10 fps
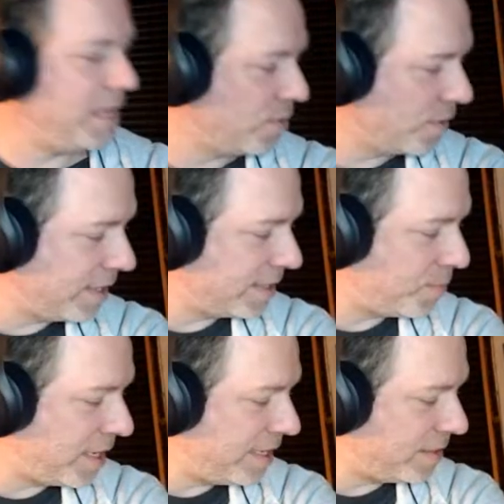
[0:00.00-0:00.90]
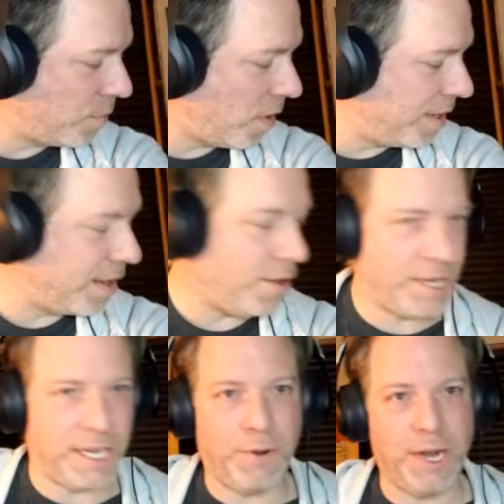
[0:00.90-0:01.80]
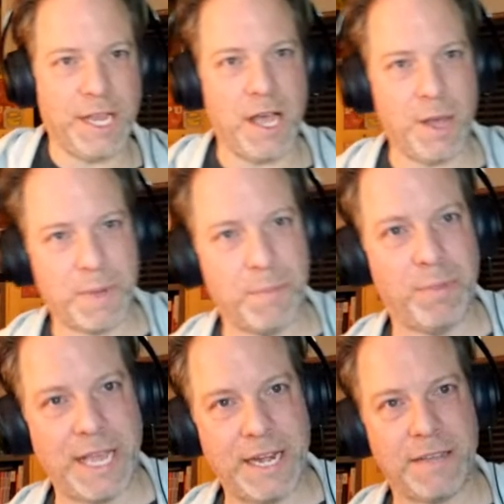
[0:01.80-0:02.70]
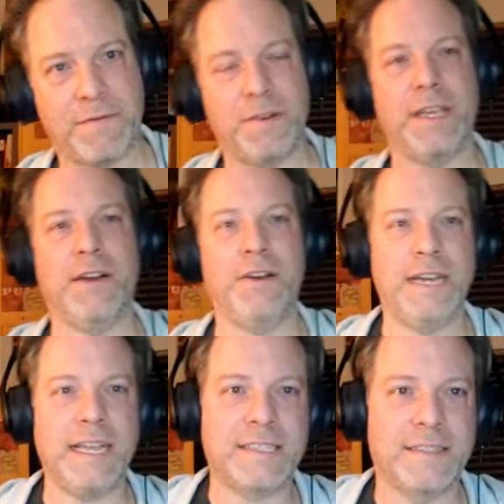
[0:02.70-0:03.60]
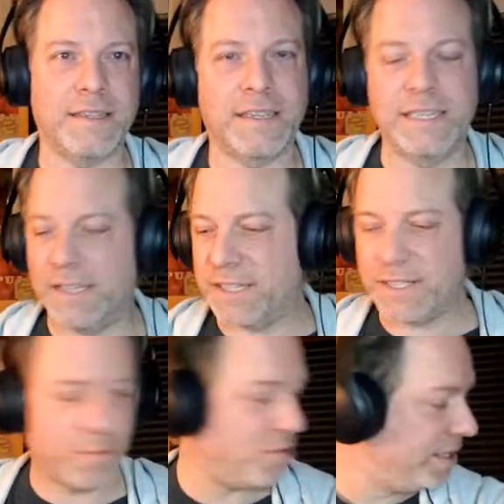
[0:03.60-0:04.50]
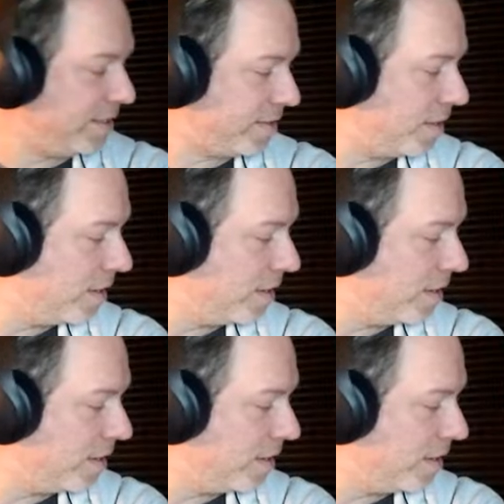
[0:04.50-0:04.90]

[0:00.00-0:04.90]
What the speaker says: They go to this place while they're gearing up and planning for their next killing sprees.